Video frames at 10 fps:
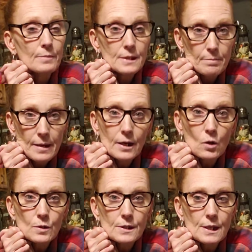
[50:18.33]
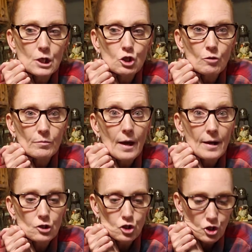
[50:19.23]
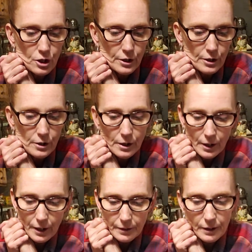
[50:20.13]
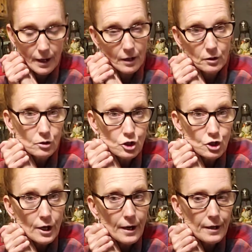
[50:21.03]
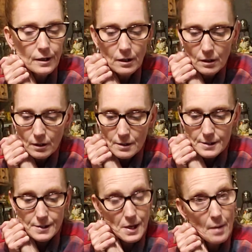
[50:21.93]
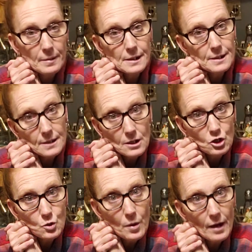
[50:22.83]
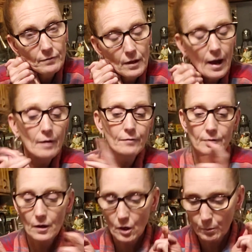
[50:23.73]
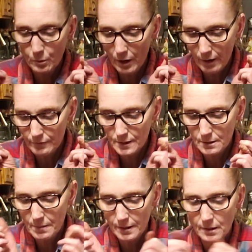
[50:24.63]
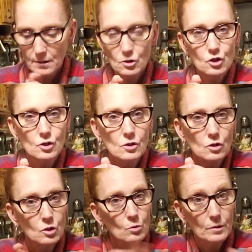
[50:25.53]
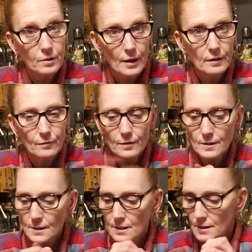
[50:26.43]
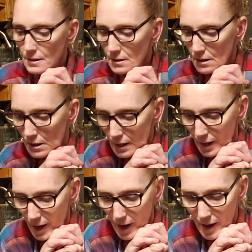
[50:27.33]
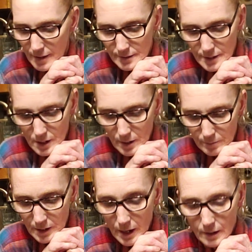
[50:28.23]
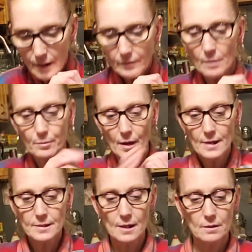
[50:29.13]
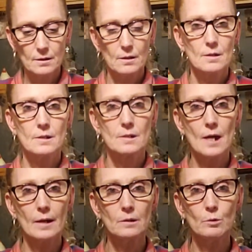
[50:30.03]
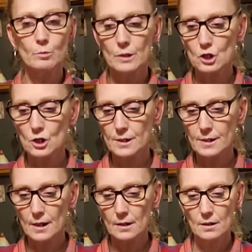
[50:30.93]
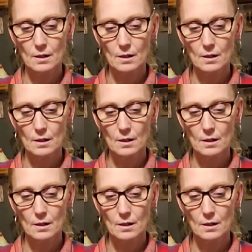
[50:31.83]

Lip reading: tomato seeds from last year. Get out your tray, see how many seeds you have left. I hope you have as many as you would like for the season. And yeah, get them planted. It's exactly what we just did.